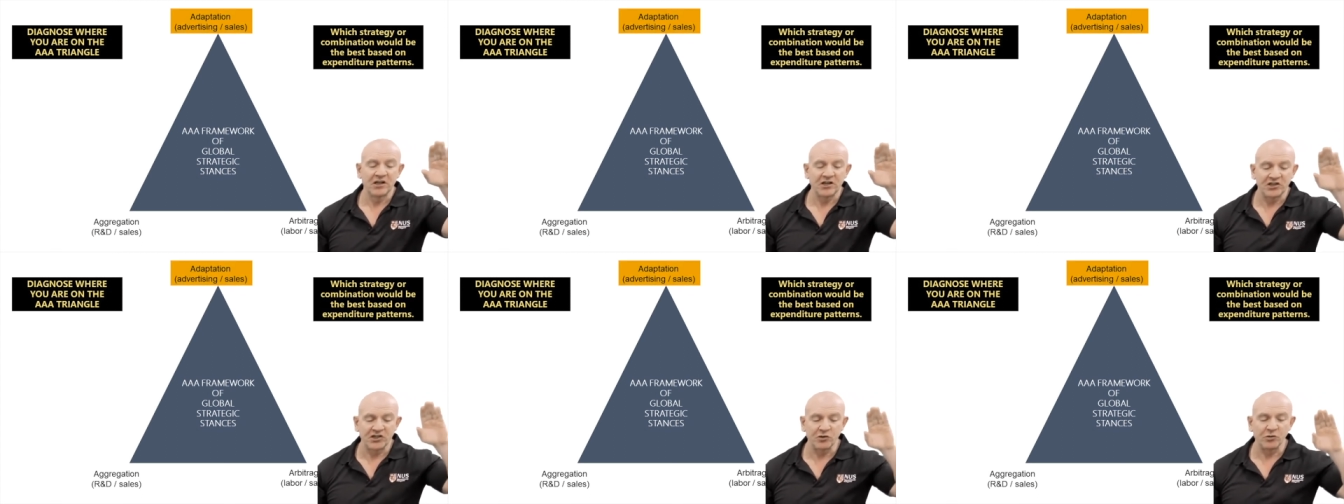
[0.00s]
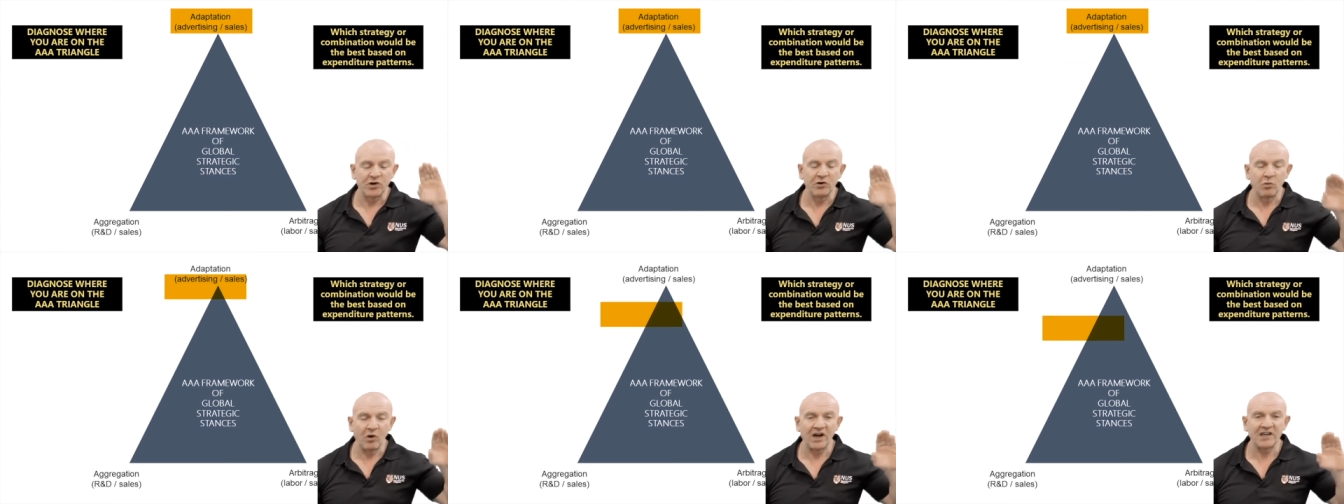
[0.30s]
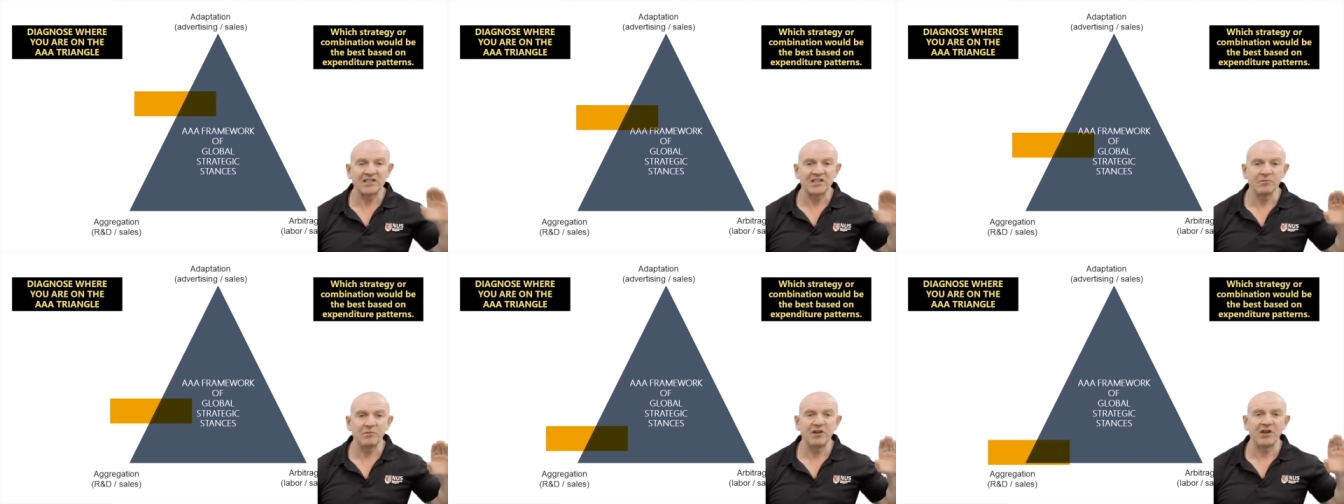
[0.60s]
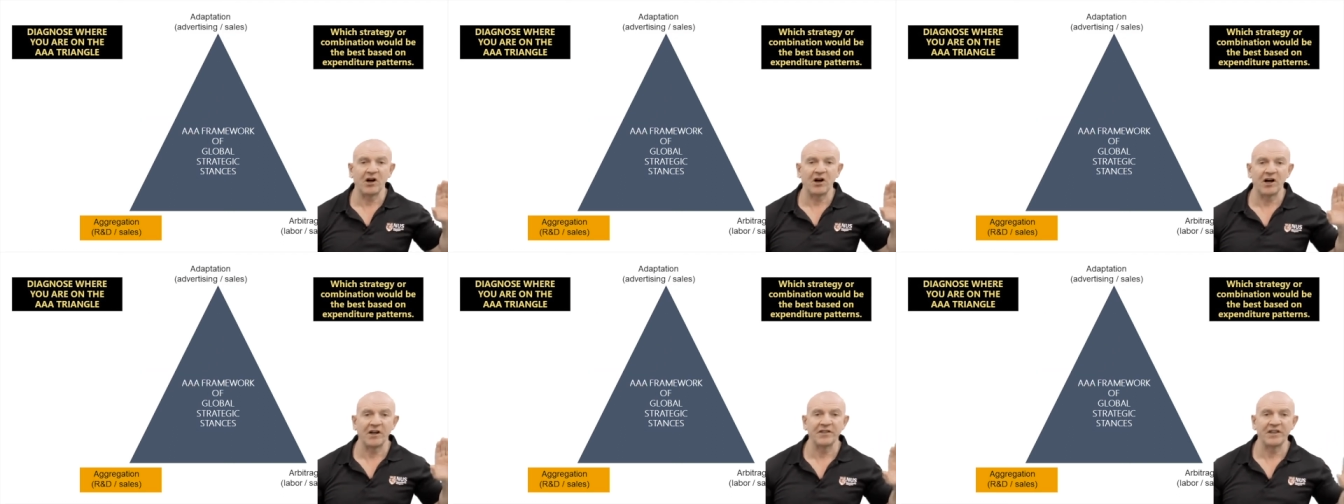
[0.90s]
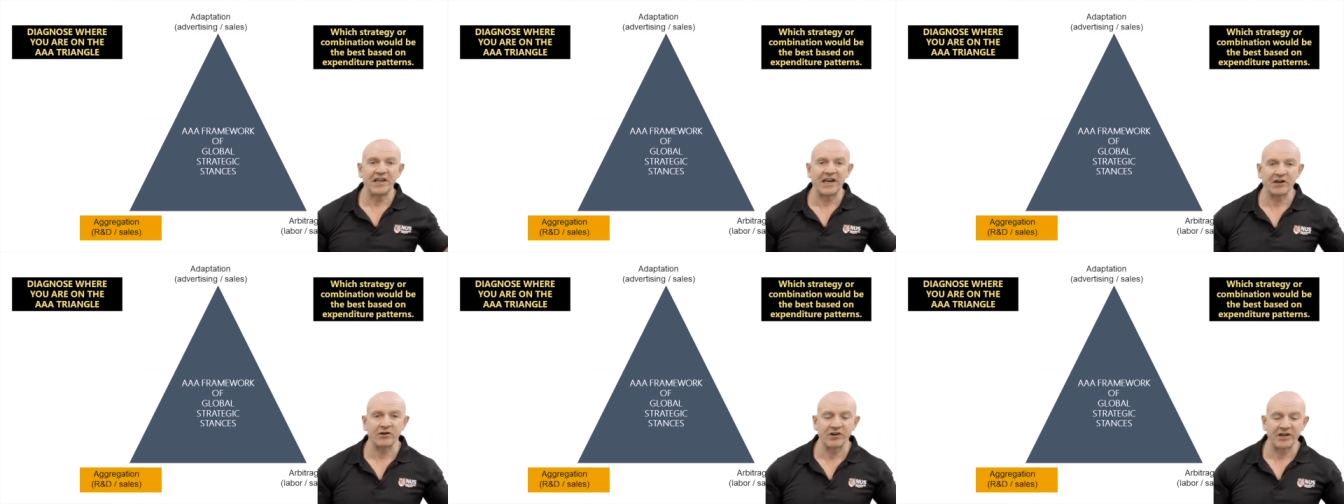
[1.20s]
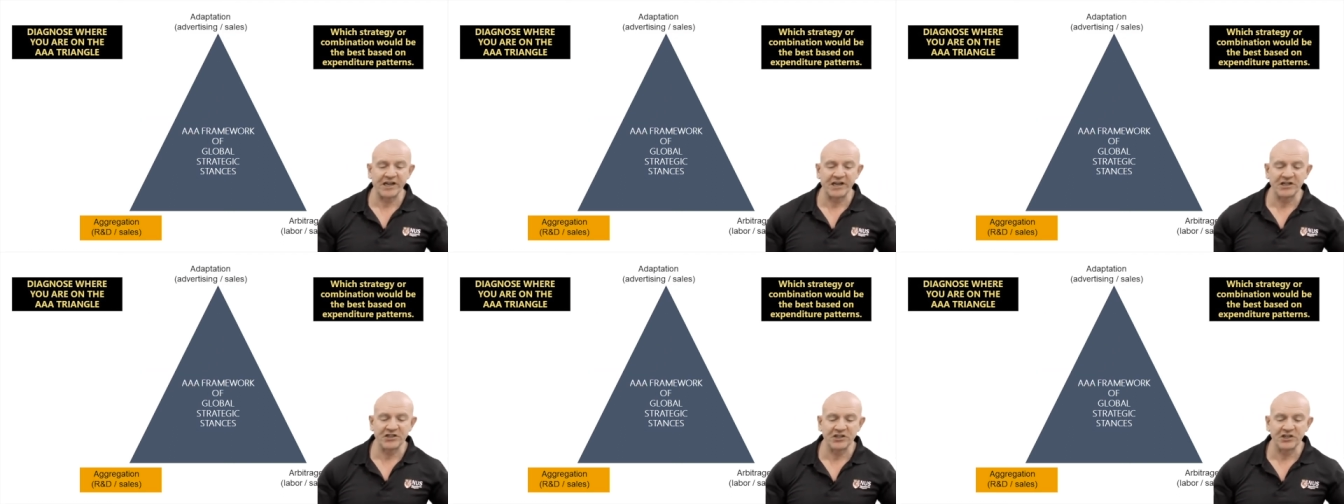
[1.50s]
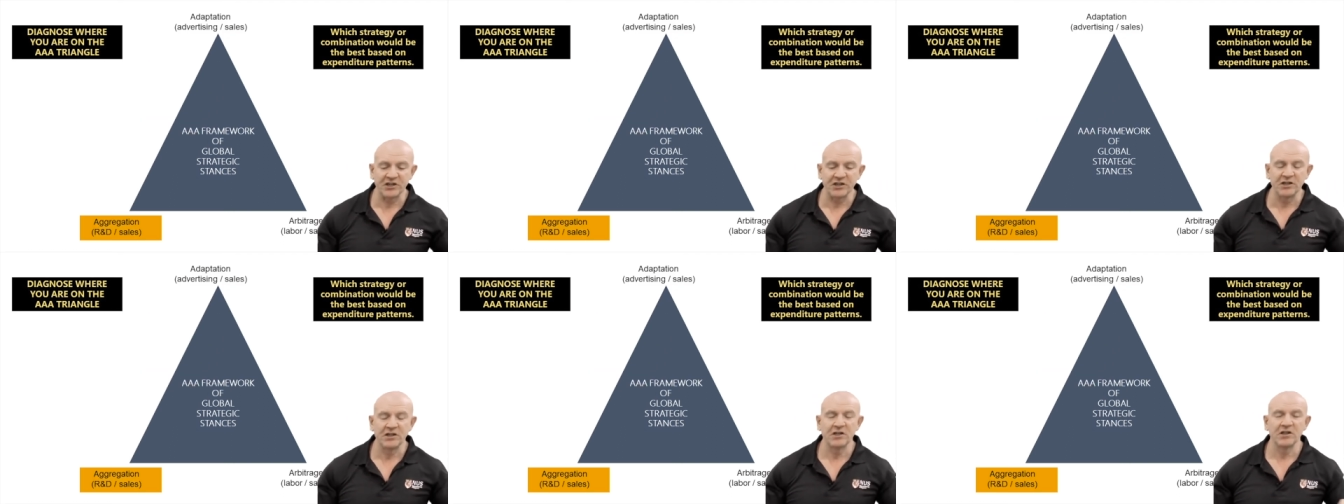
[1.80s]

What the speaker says: Do we want to be on the aggregation?